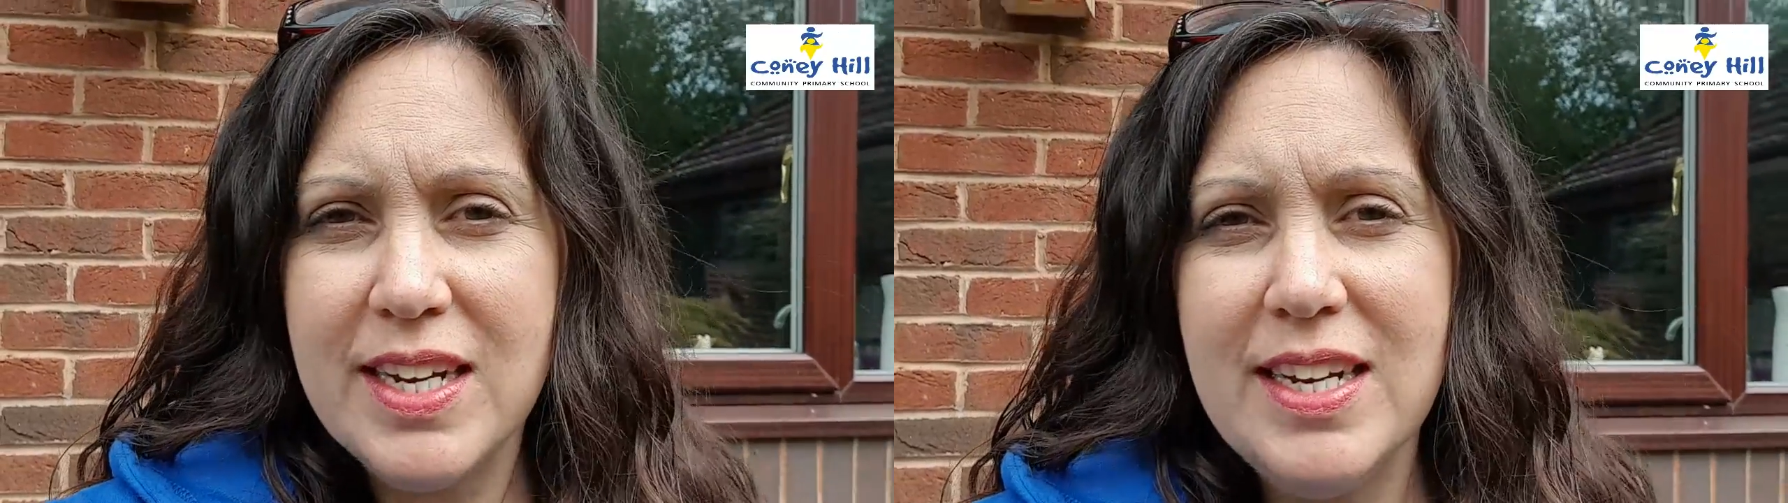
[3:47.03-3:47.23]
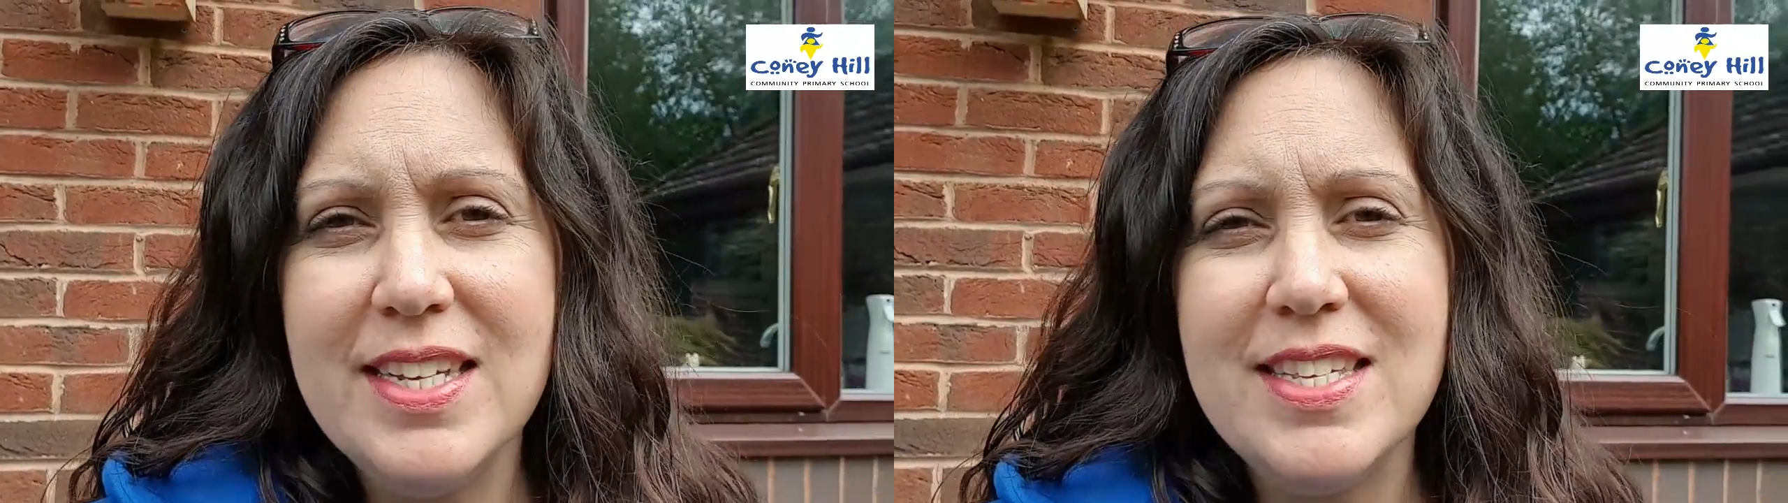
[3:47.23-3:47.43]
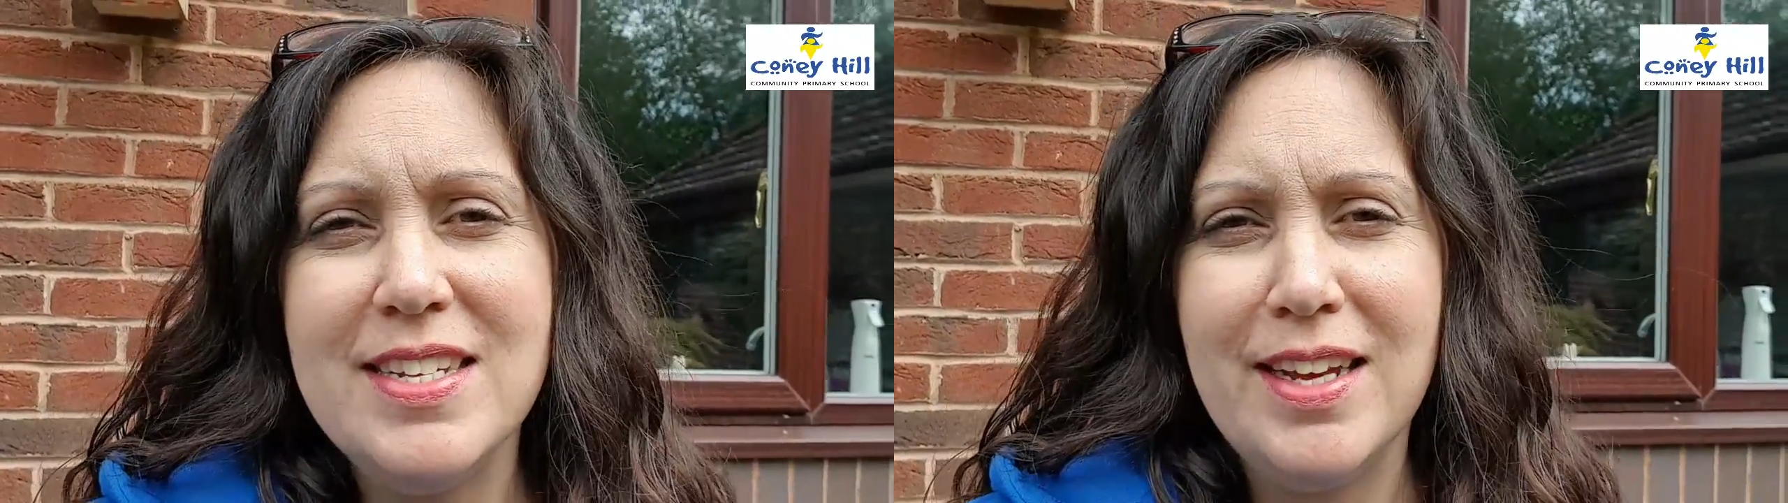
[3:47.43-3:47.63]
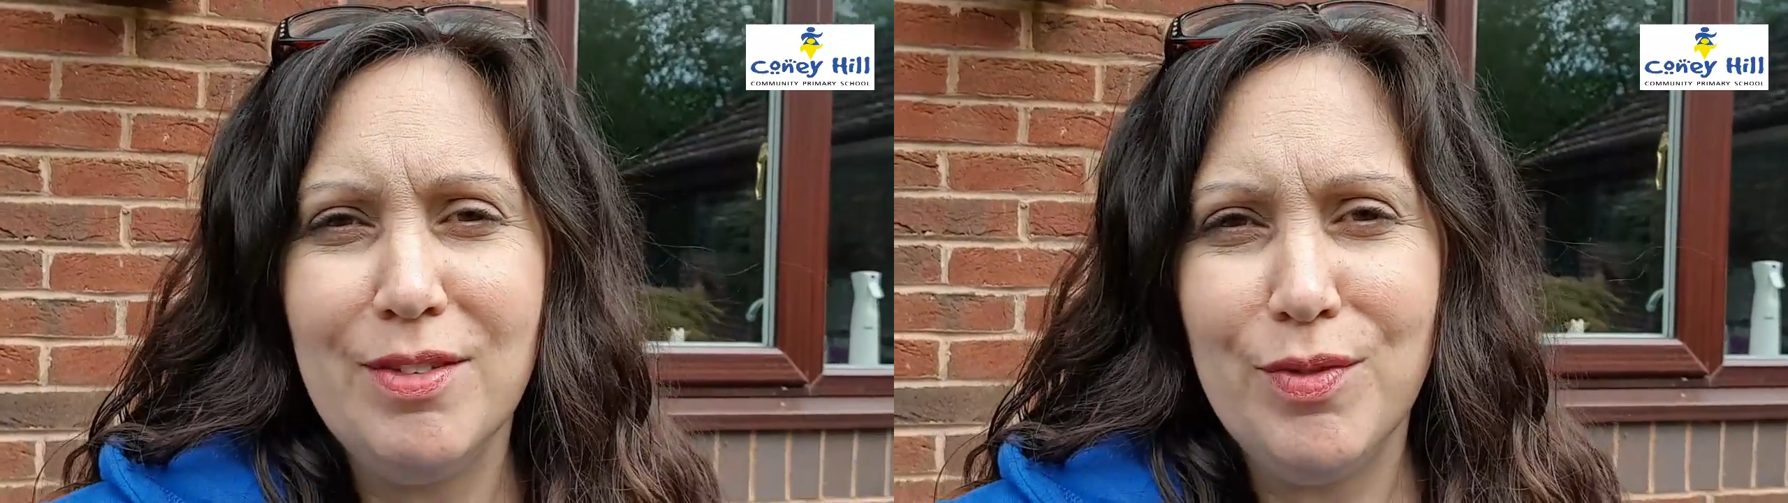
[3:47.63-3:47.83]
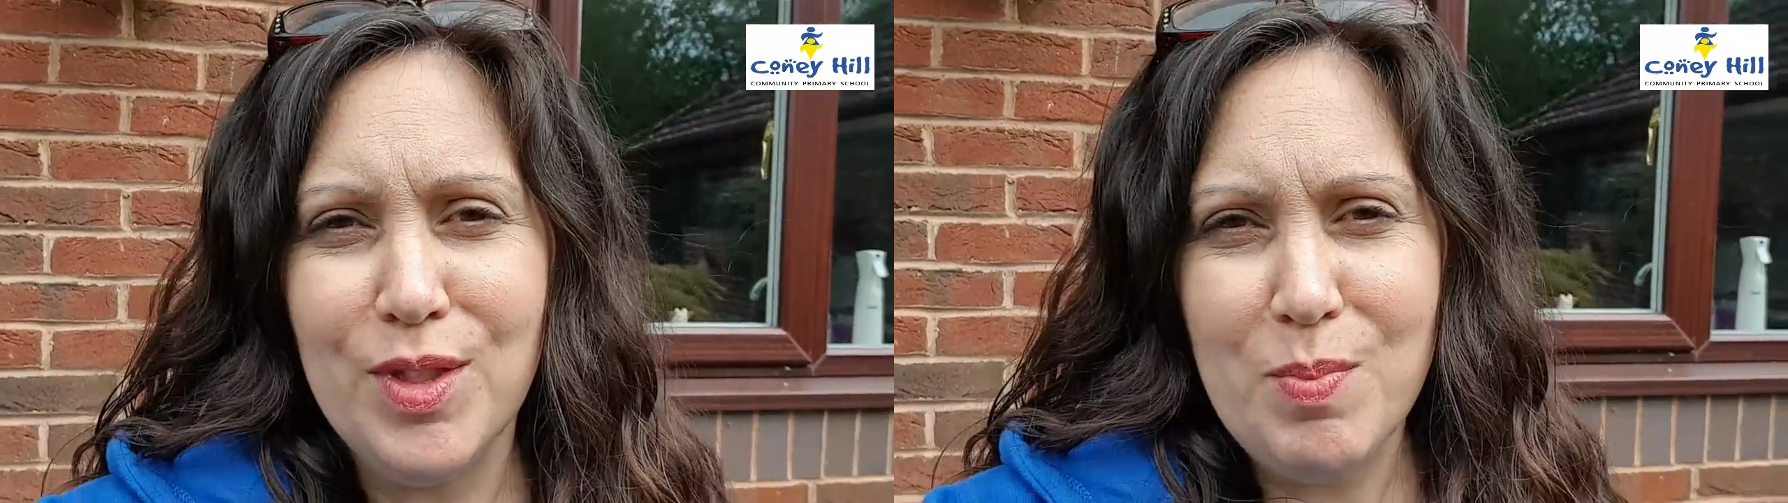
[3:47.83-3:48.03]
and
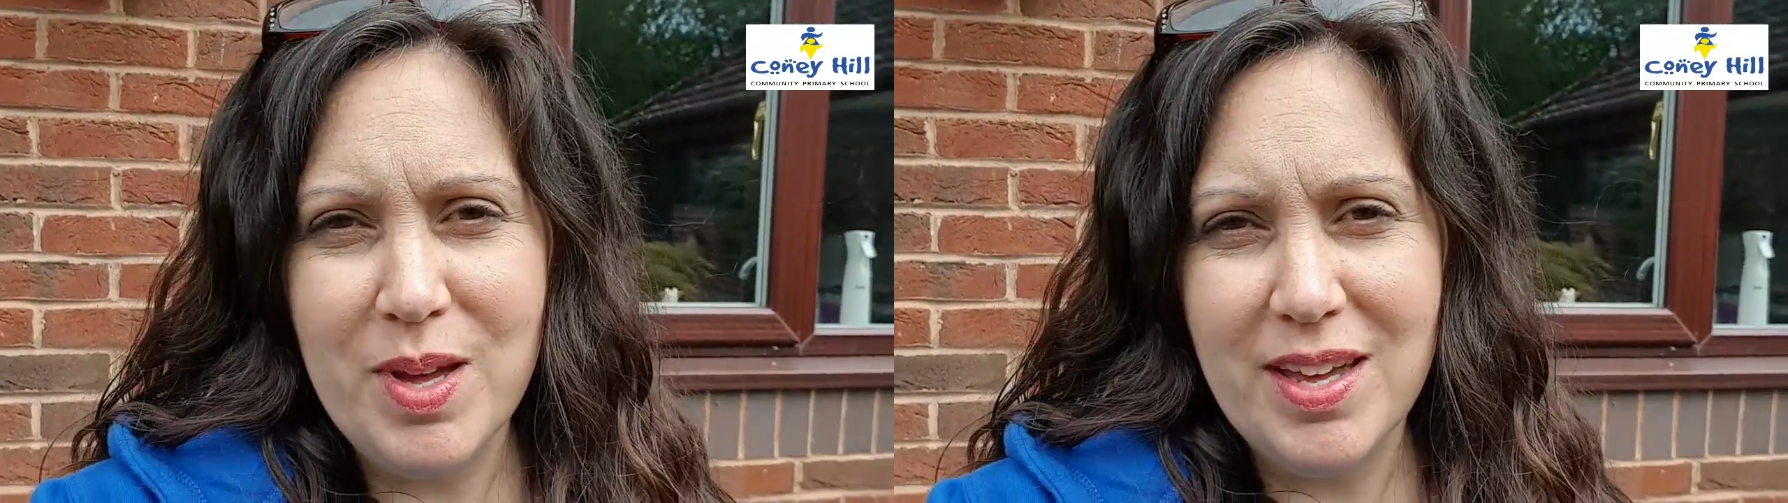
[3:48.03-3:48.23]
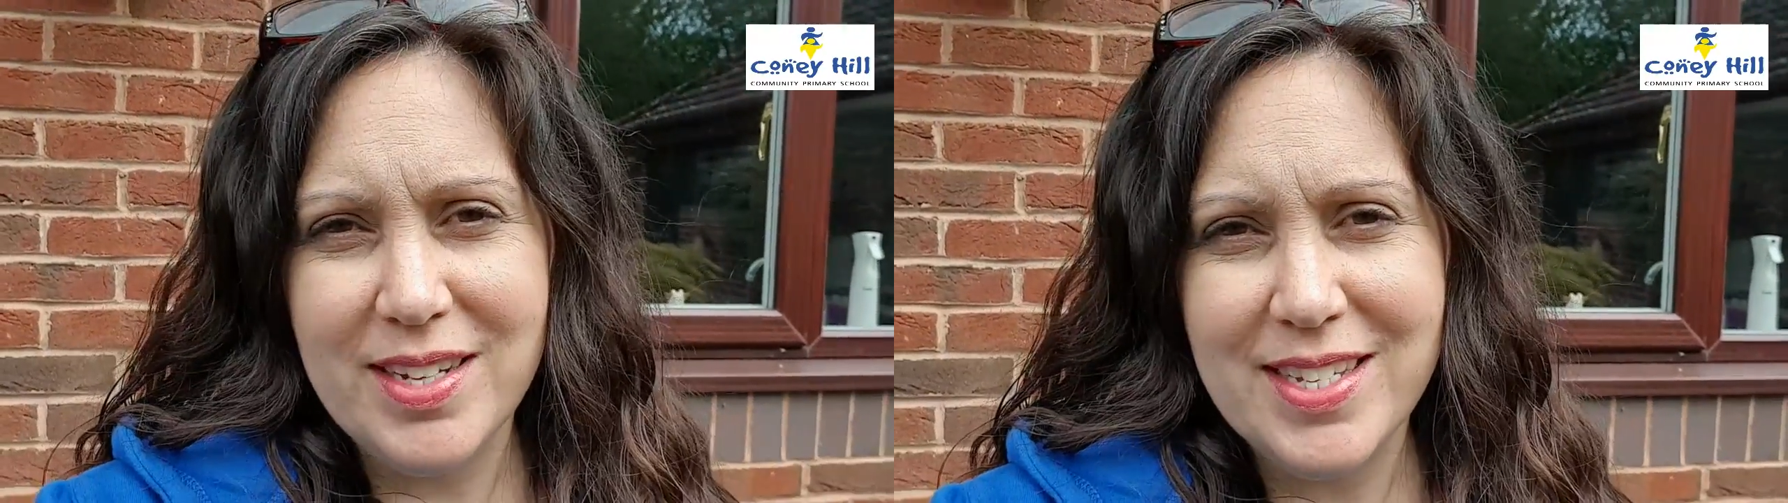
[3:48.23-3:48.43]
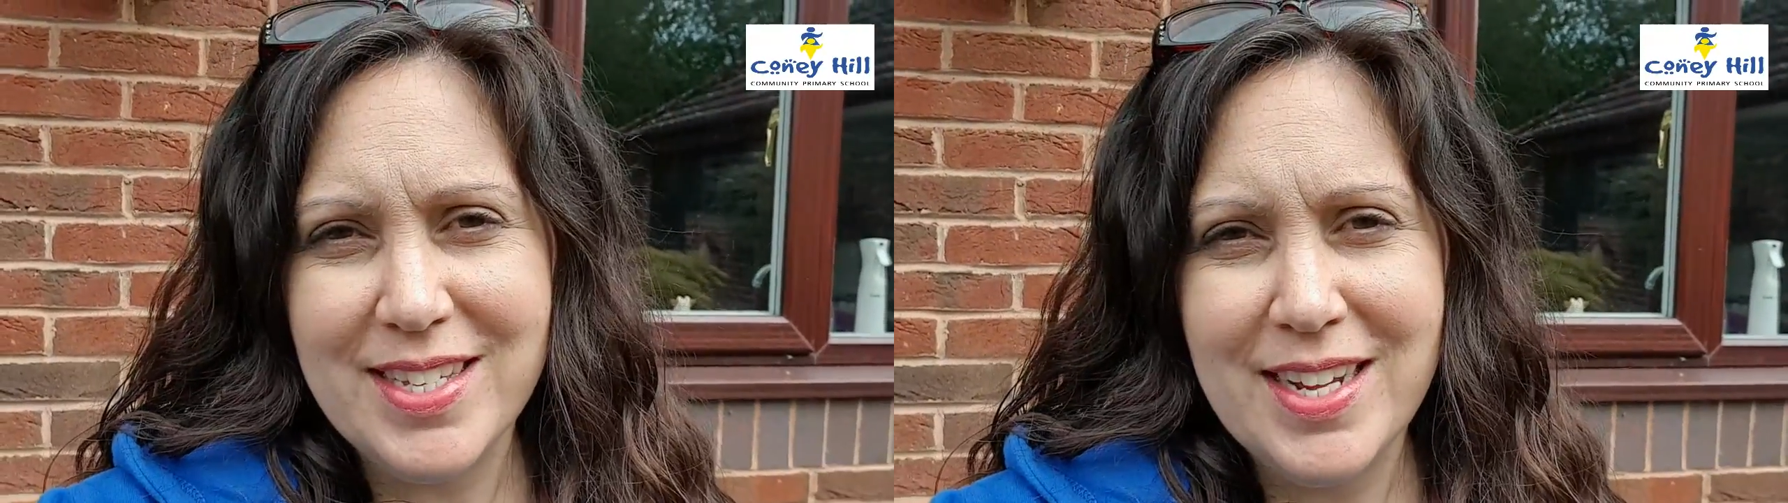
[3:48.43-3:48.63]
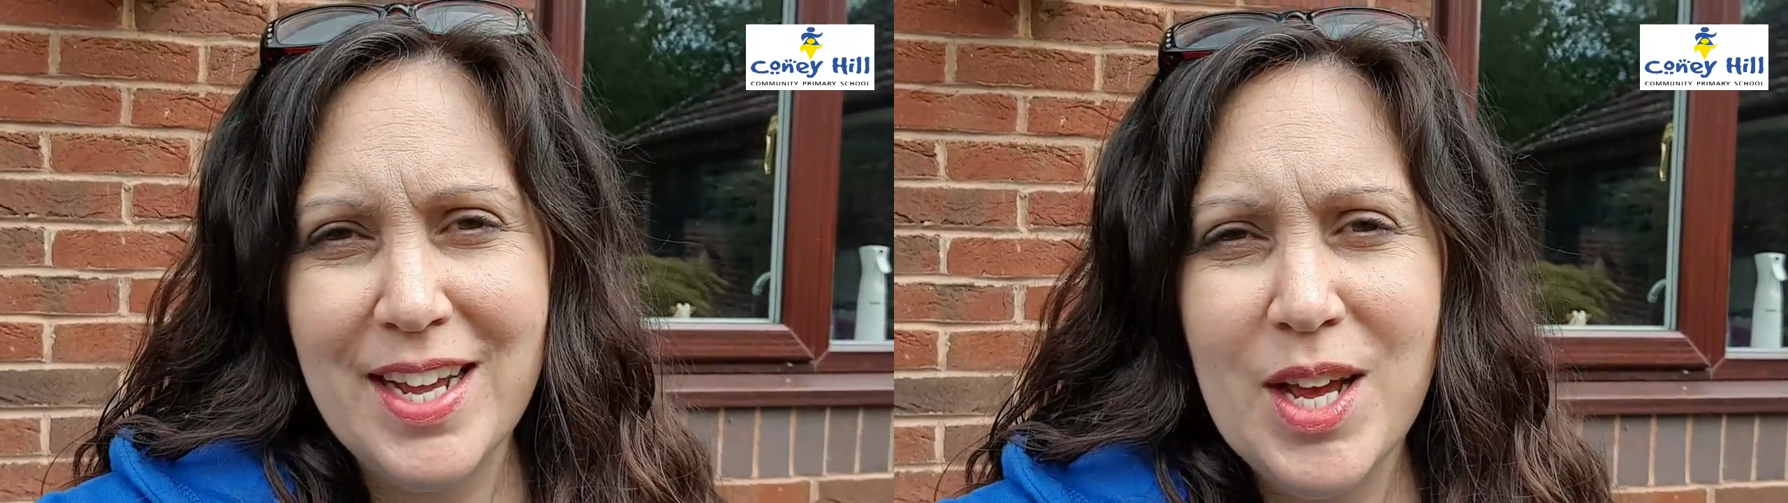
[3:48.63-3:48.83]
listening for the birds.